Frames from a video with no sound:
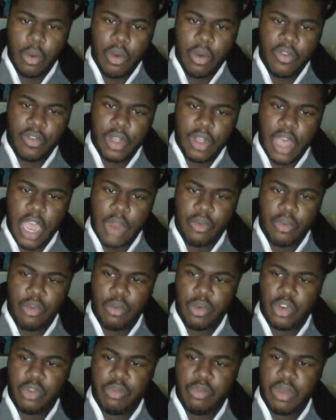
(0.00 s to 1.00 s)
With Clyde
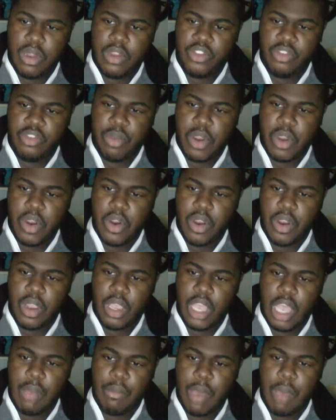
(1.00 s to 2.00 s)
rumored to be
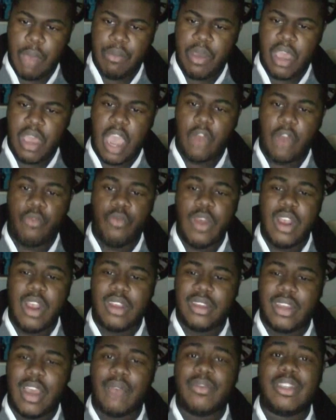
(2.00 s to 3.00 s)
disappearing, Kate might be at
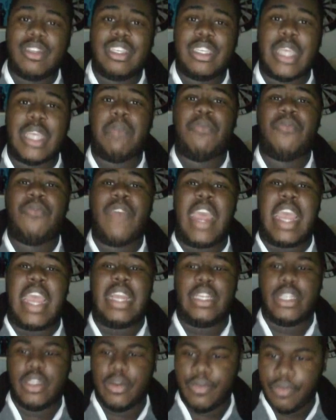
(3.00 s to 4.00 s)
risk of the same
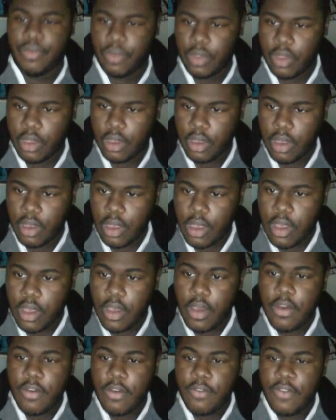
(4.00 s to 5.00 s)
fate.
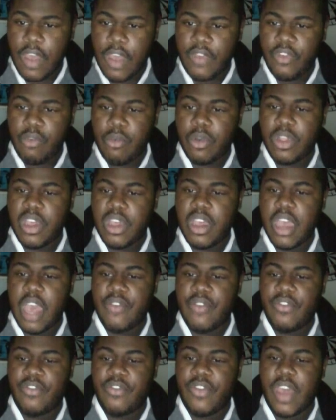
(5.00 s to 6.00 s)
Faithful Marlena
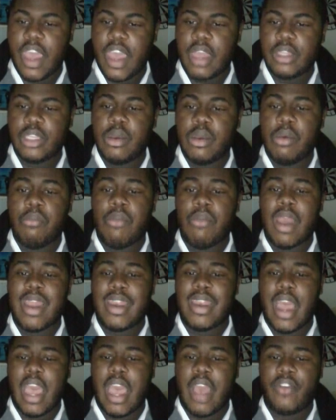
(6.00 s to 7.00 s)
Evan fans
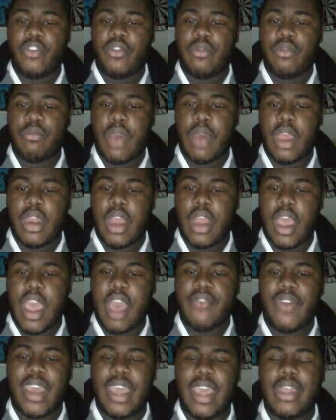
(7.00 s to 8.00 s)
might not have
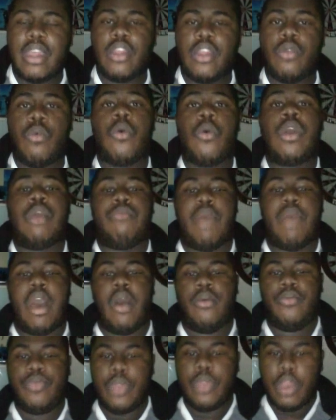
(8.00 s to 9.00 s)
anything to worry
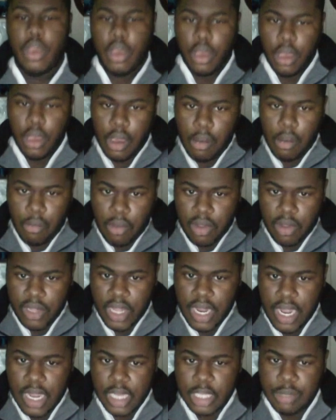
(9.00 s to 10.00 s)
about.
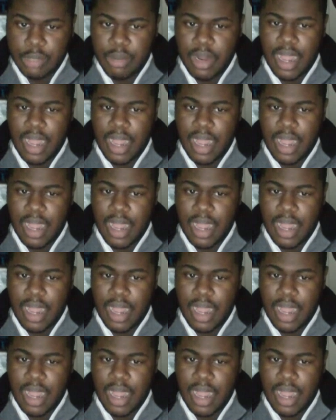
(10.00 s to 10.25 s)
Marlena has